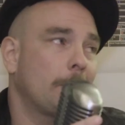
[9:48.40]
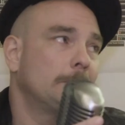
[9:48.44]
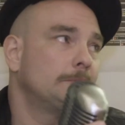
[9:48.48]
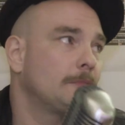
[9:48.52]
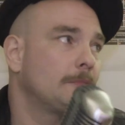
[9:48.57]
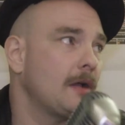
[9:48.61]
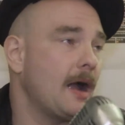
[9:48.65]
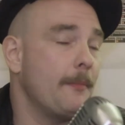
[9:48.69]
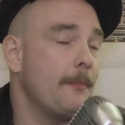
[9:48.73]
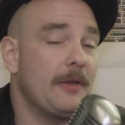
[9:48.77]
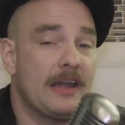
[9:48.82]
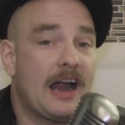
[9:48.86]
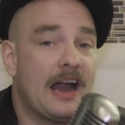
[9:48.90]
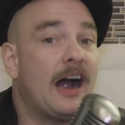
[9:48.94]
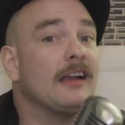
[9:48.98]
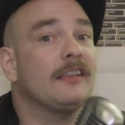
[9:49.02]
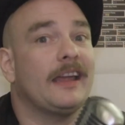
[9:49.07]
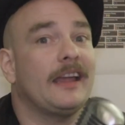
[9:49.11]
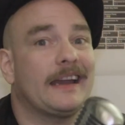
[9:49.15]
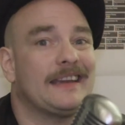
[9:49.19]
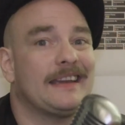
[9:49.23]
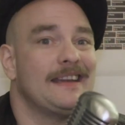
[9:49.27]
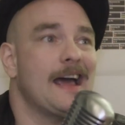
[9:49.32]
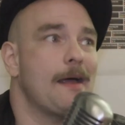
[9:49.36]
I mean, I
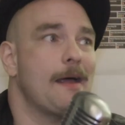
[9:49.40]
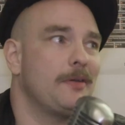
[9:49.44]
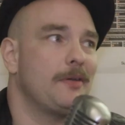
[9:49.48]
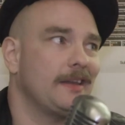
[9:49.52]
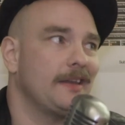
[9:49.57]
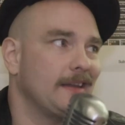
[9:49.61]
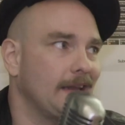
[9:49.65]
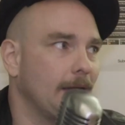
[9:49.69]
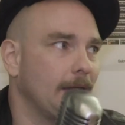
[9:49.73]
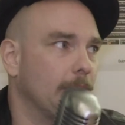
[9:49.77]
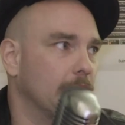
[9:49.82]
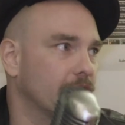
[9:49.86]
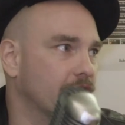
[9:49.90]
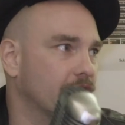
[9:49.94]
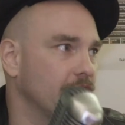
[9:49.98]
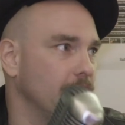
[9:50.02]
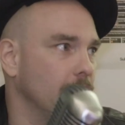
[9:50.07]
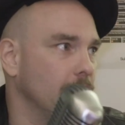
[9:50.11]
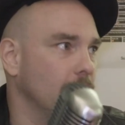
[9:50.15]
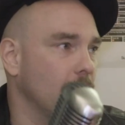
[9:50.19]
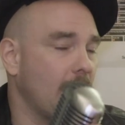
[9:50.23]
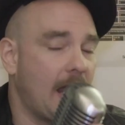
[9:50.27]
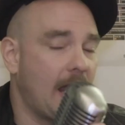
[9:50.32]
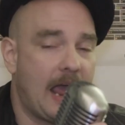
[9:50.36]
like not being able
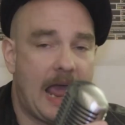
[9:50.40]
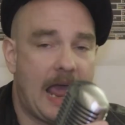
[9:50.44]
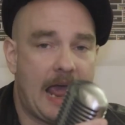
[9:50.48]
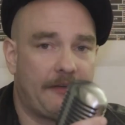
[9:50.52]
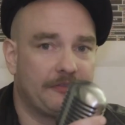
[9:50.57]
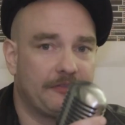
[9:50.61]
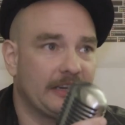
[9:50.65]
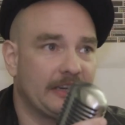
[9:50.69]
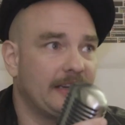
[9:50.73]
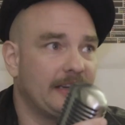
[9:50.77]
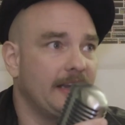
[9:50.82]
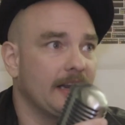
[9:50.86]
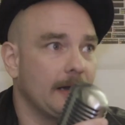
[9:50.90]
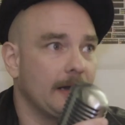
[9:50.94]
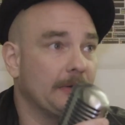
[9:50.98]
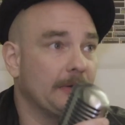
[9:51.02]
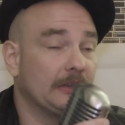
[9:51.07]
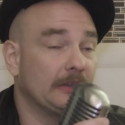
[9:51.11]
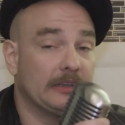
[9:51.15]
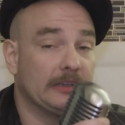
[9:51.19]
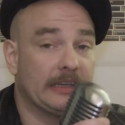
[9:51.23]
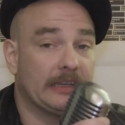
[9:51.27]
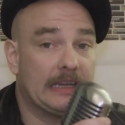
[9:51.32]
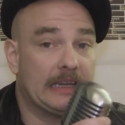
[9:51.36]
to have to get up
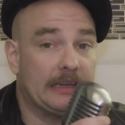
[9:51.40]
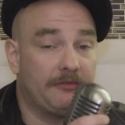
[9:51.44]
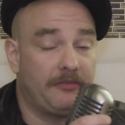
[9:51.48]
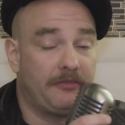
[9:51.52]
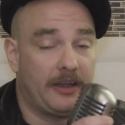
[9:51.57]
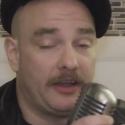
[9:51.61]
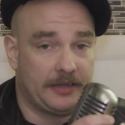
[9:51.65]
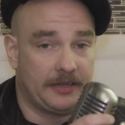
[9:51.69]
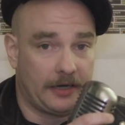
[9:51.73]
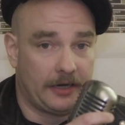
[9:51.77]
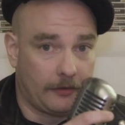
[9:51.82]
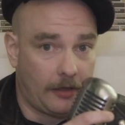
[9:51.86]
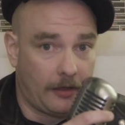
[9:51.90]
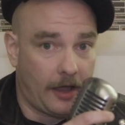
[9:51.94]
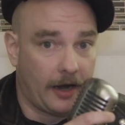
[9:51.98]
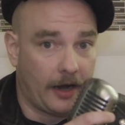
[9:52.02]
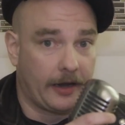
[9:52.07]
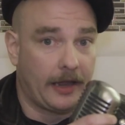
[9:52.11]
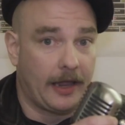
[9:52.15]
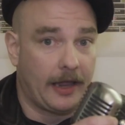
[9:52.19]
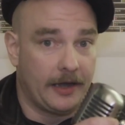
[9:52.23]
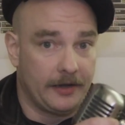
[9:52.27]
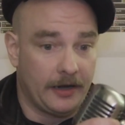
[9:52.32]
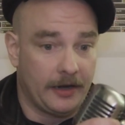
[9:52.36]
and leave at 10 o'clock
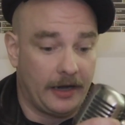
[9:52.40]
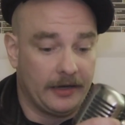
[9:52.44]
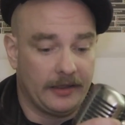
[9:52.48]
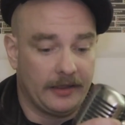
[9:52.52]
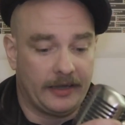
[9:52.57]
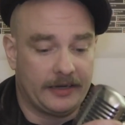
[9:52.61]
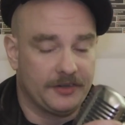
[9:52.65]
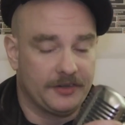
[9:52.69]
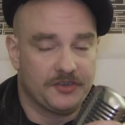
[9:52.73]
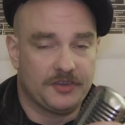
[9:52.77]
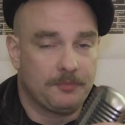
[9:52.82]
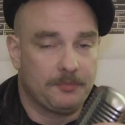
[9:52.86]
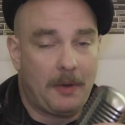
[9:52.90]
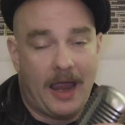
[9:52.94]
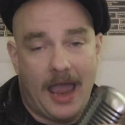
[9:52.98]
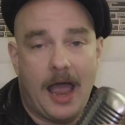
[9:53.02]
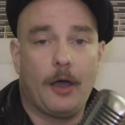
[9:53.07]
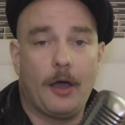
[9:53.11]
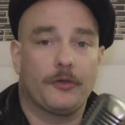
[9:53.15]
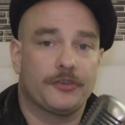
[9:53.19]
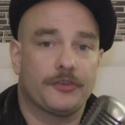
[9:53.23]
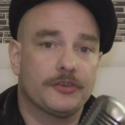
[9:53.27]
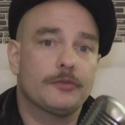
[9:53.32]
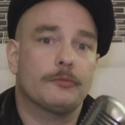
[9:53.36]
at night, like it's just my
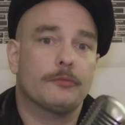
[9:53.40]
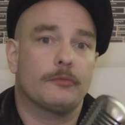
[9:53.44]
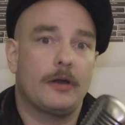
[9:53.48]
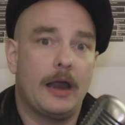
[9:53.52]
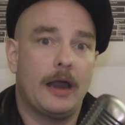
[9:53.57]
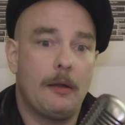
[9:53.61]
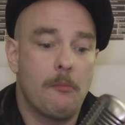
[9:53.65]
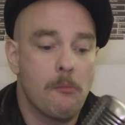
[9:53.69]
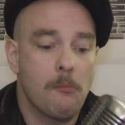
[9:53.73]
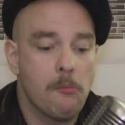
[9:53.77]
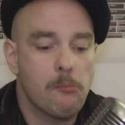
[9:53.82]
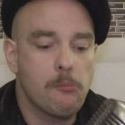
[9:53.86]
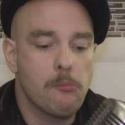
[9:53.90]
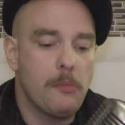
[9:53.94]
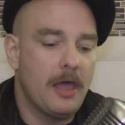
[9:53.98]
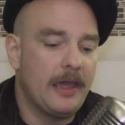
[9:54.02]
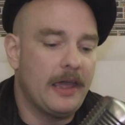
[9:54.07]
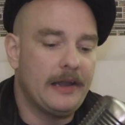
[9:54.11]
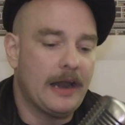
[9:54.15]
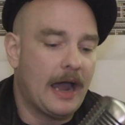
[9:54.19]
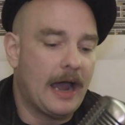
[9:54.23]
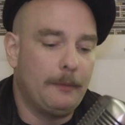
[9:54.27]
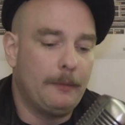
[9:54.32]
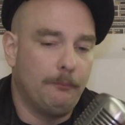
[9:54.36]
house, right? and
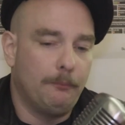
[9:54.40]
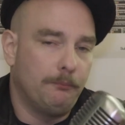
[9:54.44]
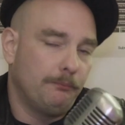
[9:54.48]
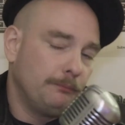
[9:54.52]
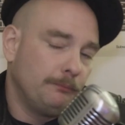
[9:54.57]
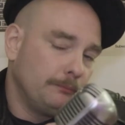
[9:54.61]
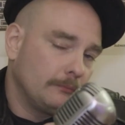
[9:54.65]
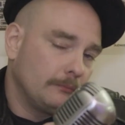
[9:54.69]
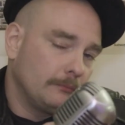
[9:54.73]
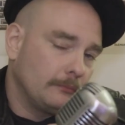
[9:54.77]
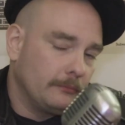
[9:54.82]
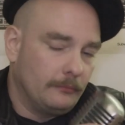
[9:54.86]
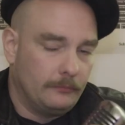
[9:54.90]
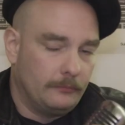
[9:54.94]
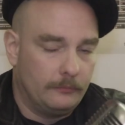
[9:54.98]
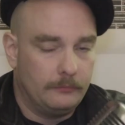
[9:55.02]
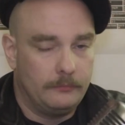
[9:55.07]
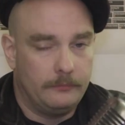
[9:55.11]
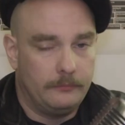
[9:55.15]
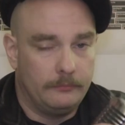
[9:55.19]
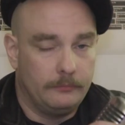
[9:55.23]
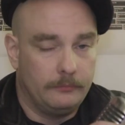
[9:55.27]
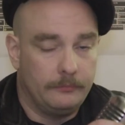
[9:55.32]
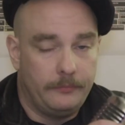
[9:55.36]
I
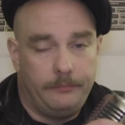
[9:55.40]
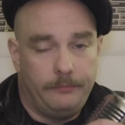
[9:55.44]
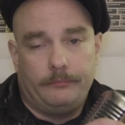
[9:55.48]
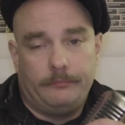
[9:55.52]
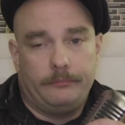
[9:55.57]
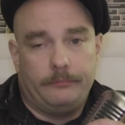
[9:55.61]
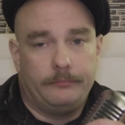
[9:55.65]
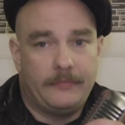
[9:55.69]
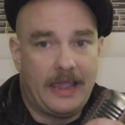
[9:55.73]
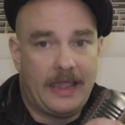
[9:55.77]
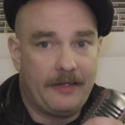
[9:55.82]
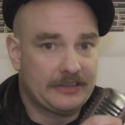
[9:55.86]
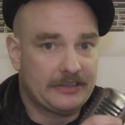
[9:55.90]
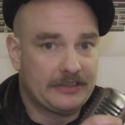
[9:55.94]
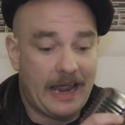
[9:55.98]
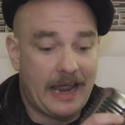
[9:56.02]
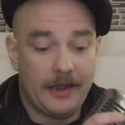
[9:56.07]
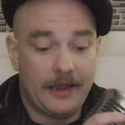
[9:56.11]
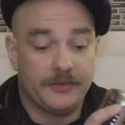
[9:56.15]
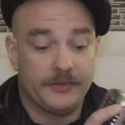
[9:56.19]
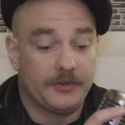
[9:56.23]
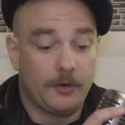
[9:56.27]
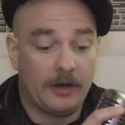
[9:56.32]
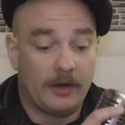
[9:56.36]
half
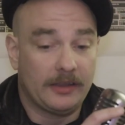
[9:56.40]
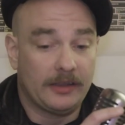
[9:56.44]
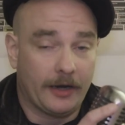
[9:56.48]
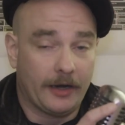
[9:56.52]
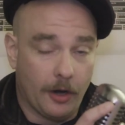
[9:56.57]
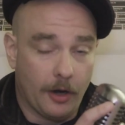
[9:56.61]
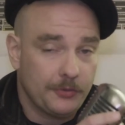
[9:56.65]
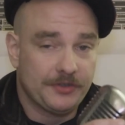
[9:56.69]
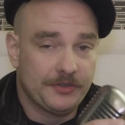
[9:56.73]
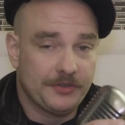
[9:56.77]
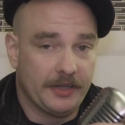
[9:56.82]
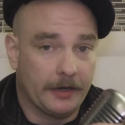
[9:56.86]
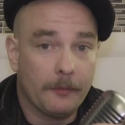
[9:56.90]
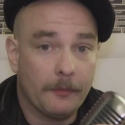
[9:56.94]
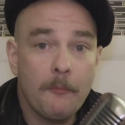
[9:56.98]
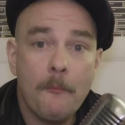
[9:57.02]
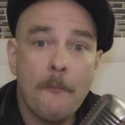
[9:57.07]
Italian, so I like hosting.